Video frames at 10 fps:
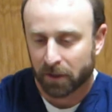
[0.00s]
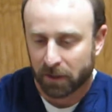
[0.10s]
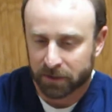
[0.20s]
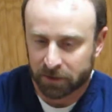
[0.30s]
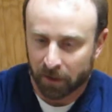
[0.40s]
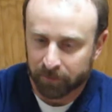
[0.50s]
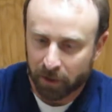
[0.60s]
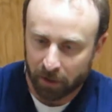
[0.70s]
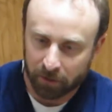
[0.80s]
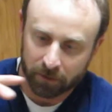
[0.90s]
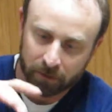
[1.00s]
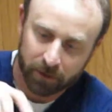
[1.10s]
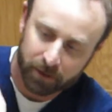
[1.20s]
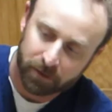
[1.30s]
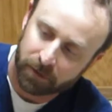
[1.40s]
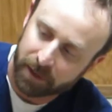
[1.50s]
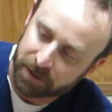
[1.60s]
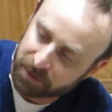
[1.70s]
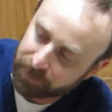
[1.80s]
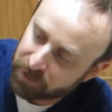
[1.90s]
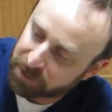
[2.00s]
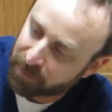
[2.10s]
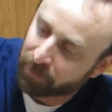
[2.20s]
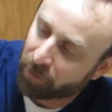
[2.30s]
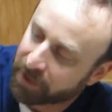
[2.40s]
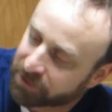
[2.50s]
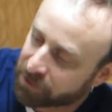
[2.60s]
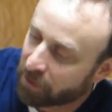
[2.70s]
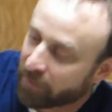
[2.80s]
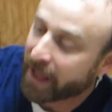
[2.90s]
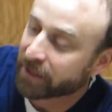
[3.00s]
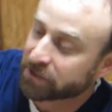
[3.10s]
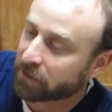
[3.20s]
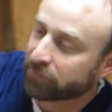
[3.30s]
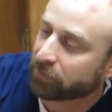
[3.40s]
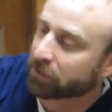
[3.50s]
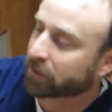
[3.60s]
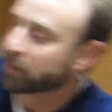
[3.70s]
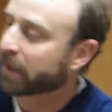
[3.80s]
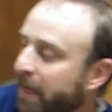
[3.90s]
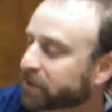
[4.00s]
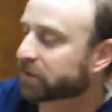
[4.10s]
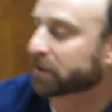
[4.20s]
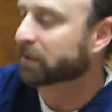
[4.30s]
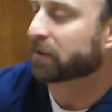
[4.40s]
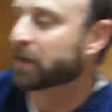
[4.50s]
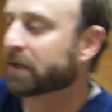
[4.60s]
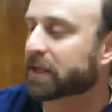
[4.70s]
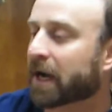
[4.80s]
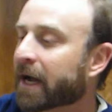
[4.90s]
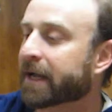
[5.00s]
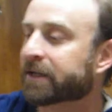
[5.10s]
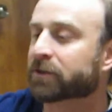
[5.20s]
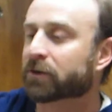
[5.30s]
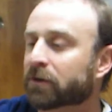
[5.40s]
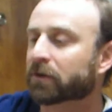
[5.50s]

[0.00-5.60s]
his gum color and his mucous membranes and all that stuff look excellent, and his eyes are